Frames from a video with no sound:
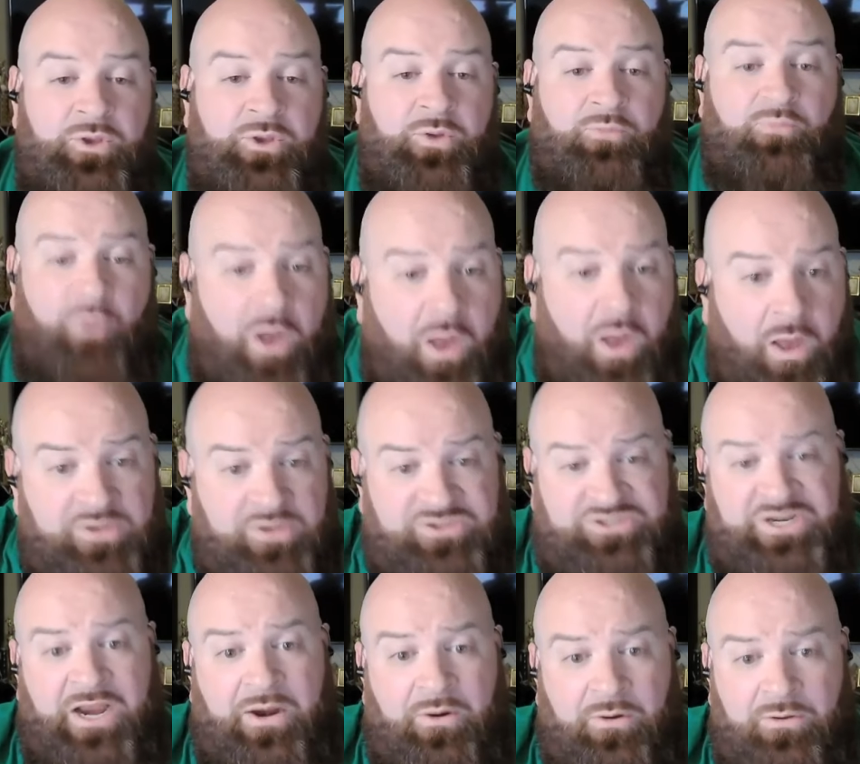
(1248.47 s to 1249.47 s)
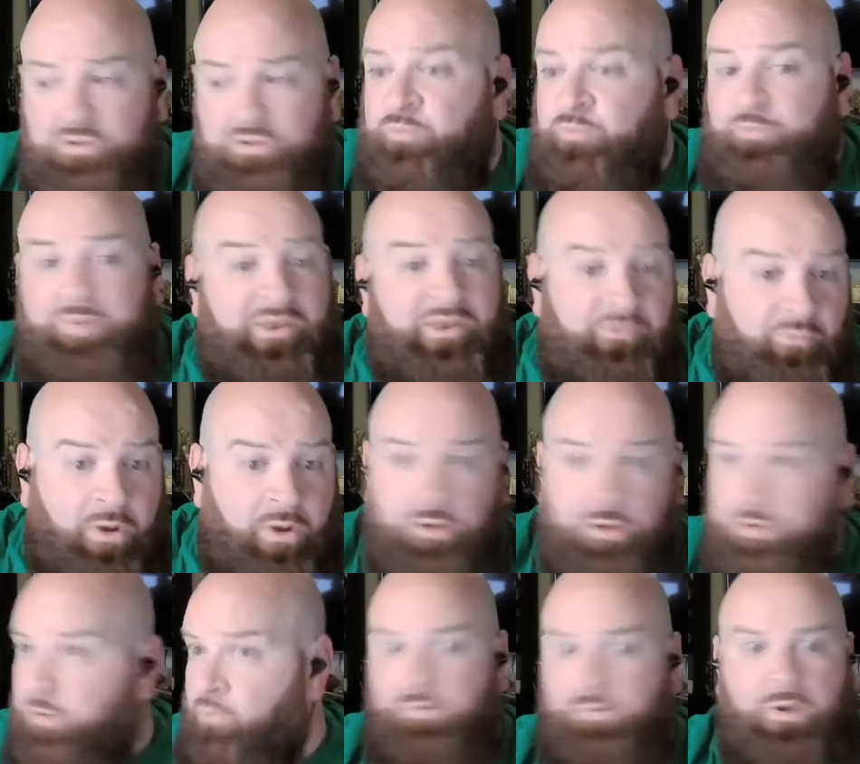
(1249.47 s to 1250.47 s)
You're wrong, Sheryl. You've been
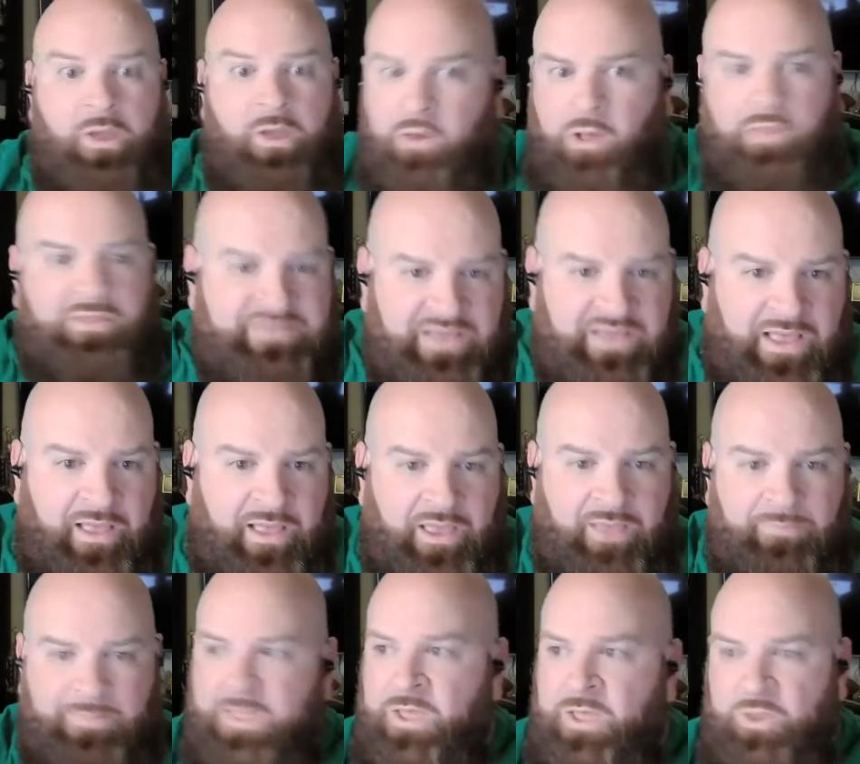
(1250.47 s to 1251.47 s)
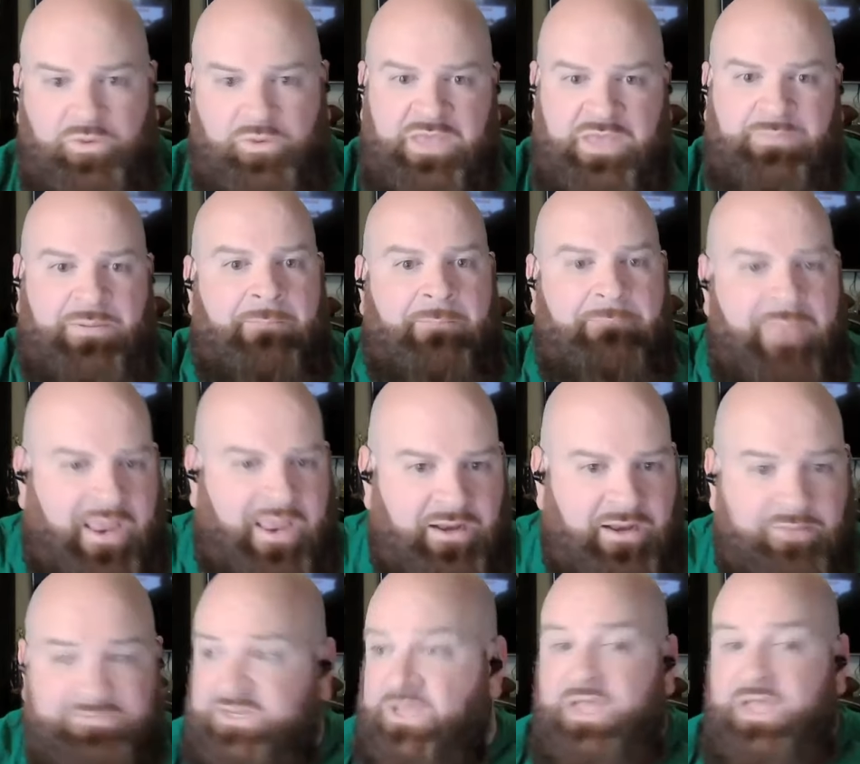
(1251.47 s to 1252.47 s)
wrong. You're wrong all the time. You keep on making
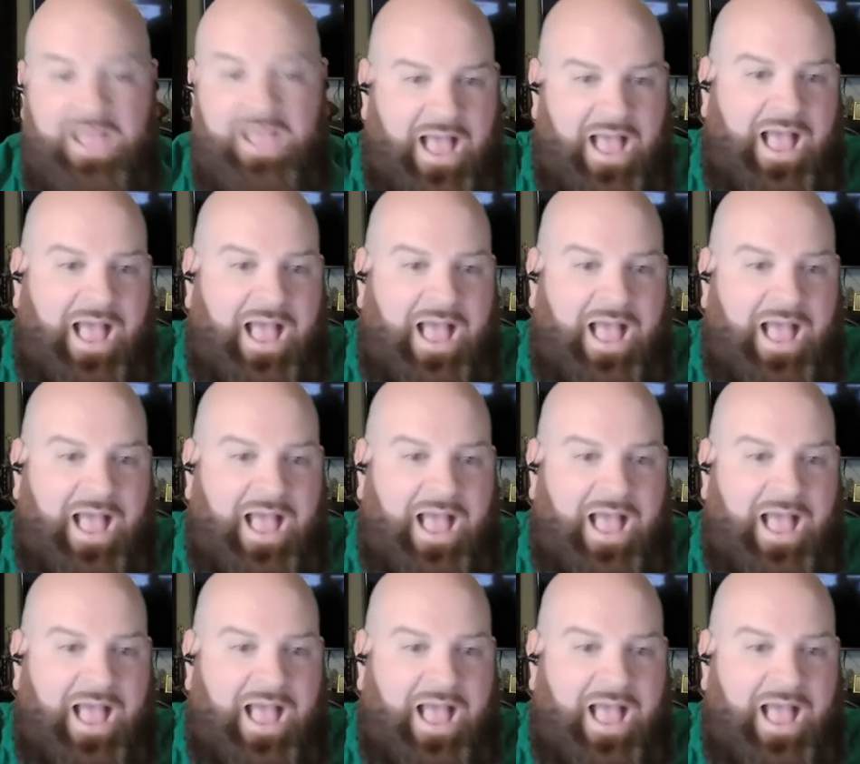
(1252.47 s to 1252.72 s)
up shit.